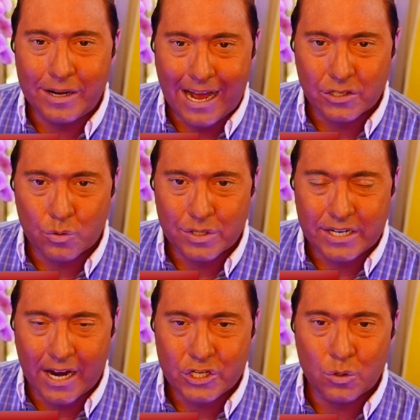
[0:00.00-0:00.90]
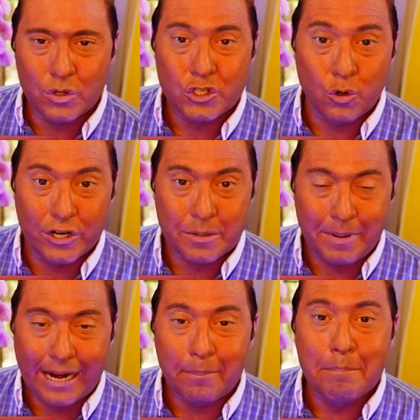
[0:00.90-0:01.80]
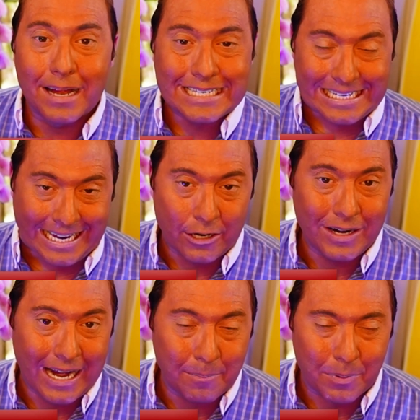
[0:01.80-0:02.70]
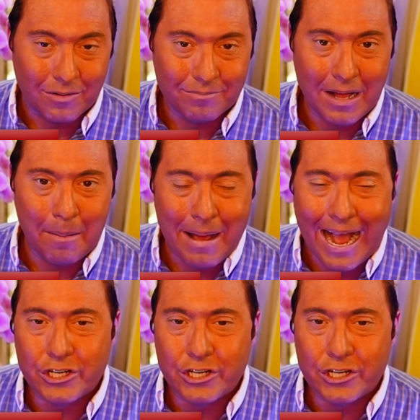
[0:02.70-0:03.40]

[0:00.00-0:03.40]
bank to announce a recession was Deutsche Bank months later in April.